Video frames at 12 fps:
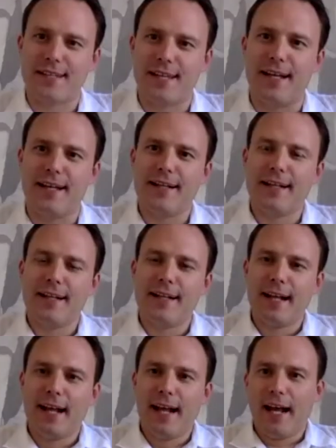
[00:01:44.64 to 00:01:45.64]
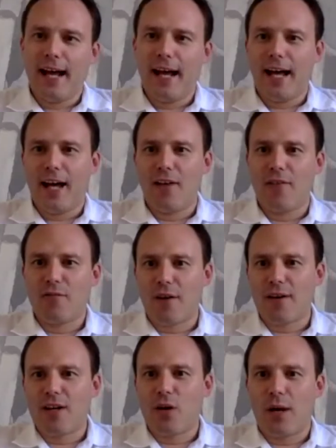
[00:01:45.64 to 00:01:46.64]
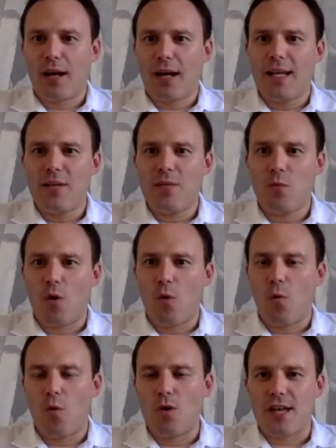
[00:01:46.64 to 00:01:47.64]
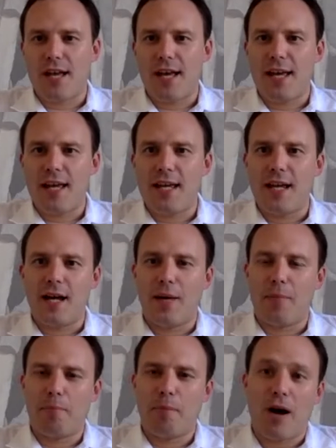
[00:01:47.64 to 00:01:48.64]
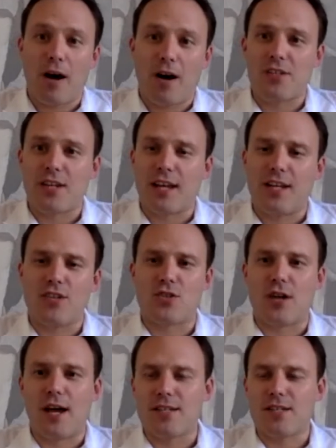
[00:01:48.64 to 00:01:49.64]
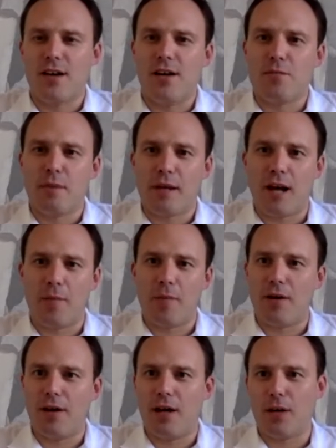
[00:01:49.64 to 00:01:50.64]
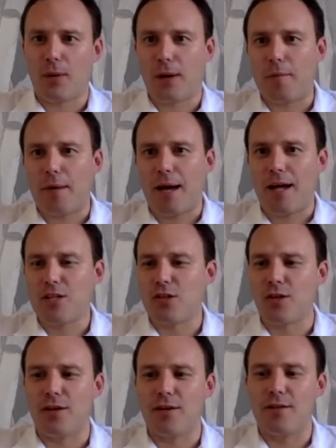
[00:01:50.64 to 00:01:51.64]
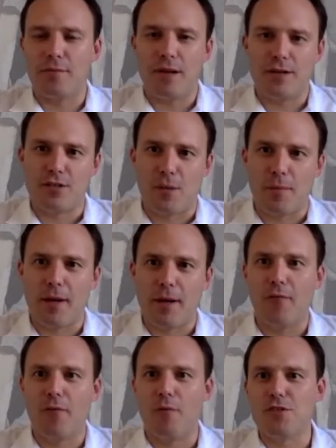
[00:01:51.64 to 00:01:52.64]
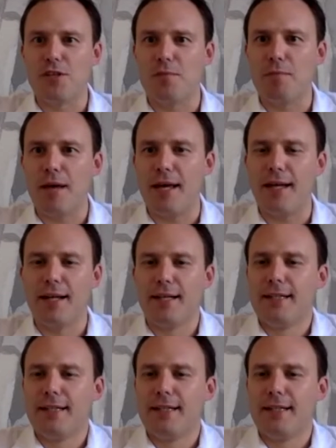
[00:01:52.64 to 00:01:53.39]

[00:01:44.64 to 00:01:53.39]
here. And very quickly, what was a passing interest has become a great passion and something I've obviously made